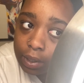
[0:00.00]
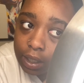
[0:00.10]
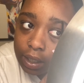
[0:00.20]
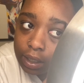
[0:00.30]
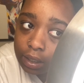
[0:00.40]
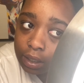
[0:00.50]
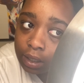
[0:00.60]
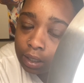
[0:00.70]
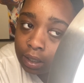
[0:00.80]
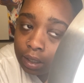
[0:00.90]
in.
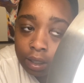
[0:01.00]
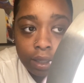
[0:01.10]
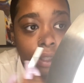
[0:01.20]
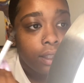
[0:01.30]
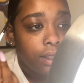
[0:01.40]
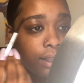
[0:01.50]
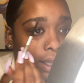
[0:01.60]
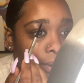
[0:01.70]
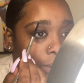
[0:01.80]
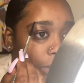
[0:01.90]
I
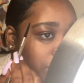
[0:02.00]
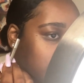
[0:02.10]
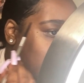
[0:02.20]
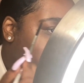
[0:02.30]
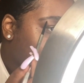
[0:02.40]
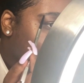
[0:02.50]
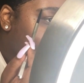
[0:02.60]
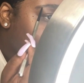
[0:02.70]
hate when people say color,